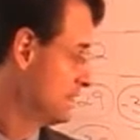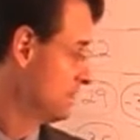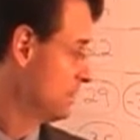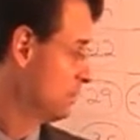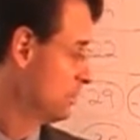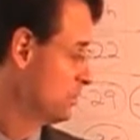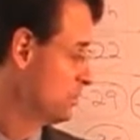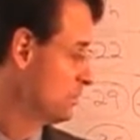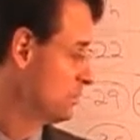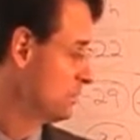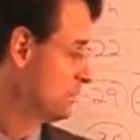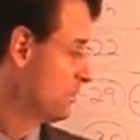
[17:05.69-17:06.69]
is going to
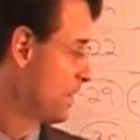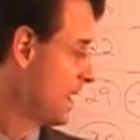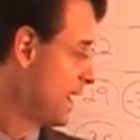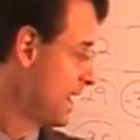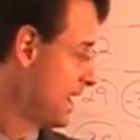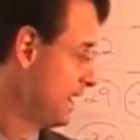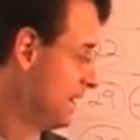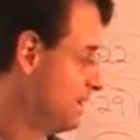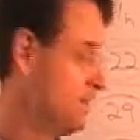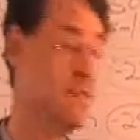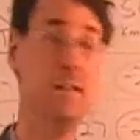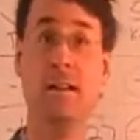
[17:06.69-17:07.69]
reduce it
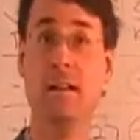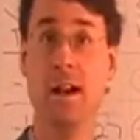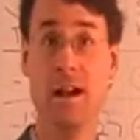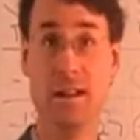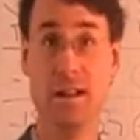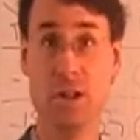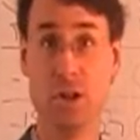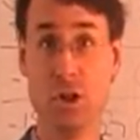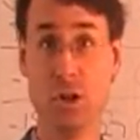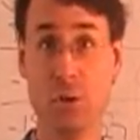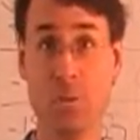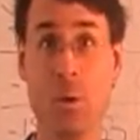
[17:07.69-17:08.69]
by an
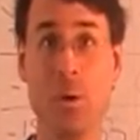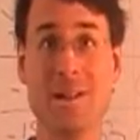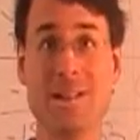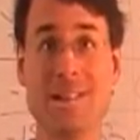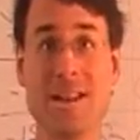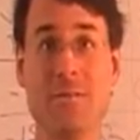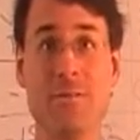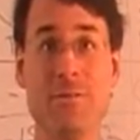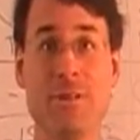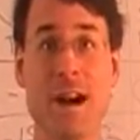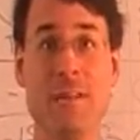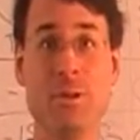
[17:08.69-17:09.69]
additional
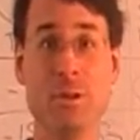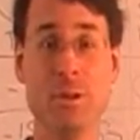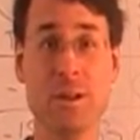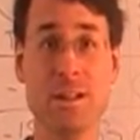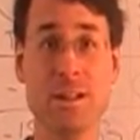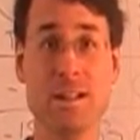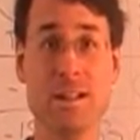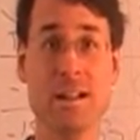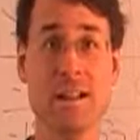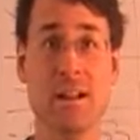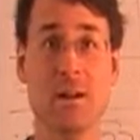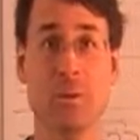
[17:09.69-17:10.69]
0.75
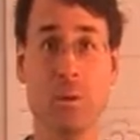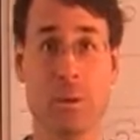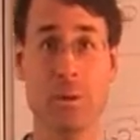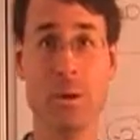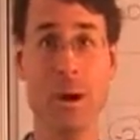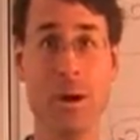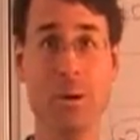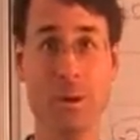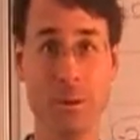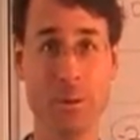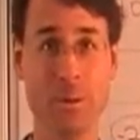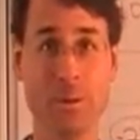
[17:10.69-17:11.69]
degrees with
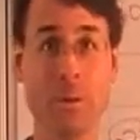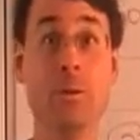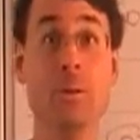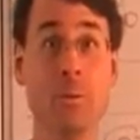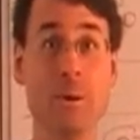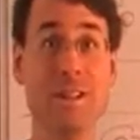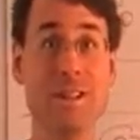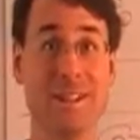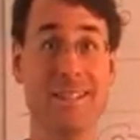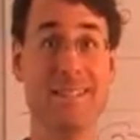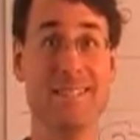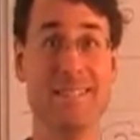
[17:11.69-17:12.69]
regard to the wind
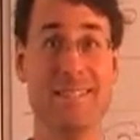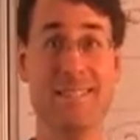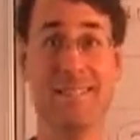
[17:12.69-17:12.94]
chill.